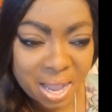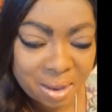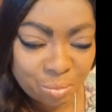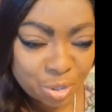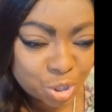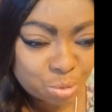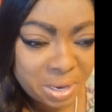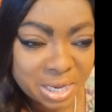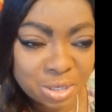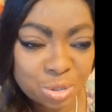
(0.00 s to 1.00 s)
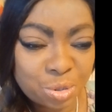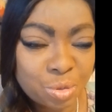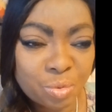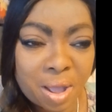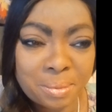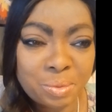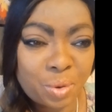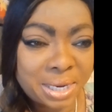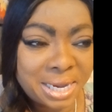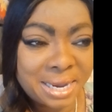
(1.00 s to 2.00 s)
And we're speaking Deuteronomy
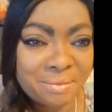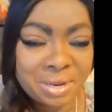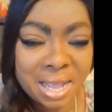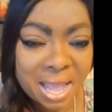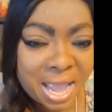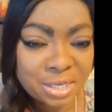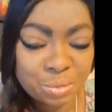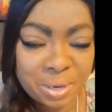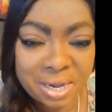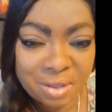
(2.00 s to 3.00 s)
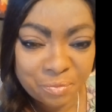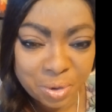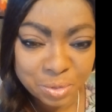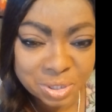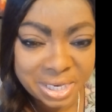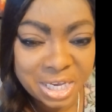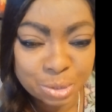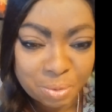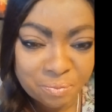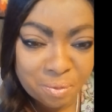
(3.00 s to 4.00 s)
111 as we lift your
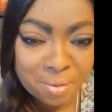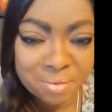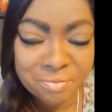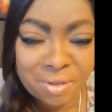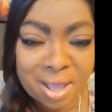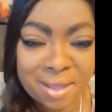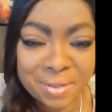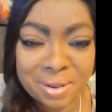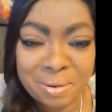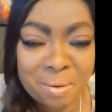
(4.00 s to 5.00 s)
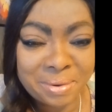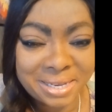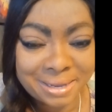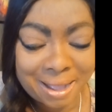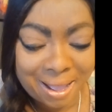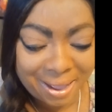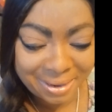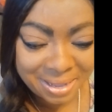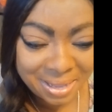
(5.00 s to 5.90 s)
seeds before the Father. Glory to God.